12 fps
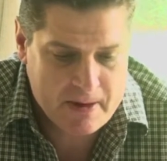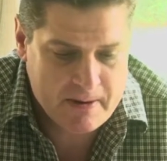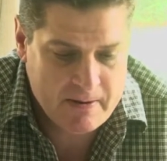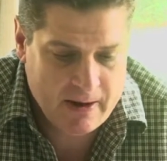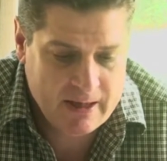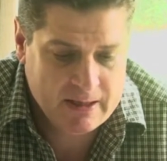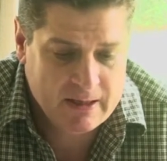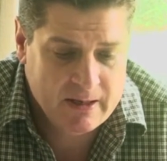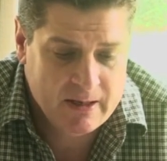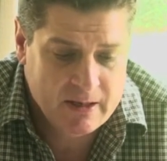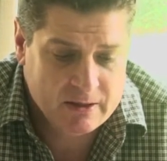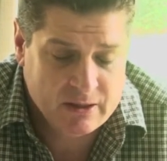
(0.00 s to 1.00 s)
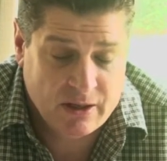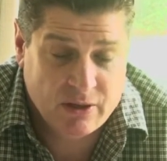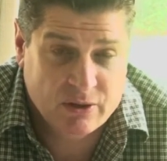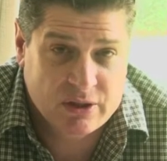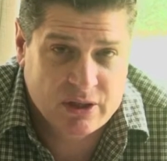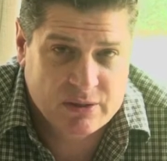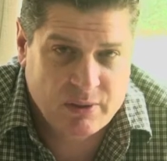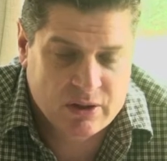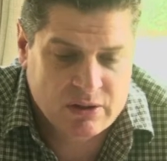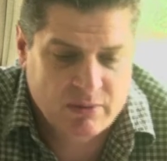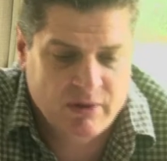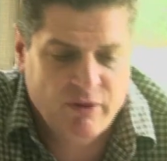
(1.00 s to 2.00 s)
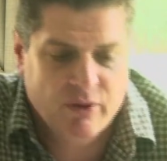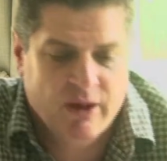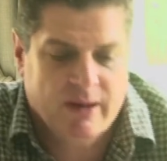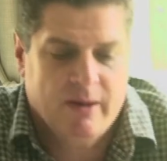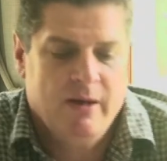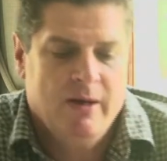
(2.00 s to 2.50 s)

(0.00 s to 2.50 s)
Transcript: Right? So they're also responsible for that.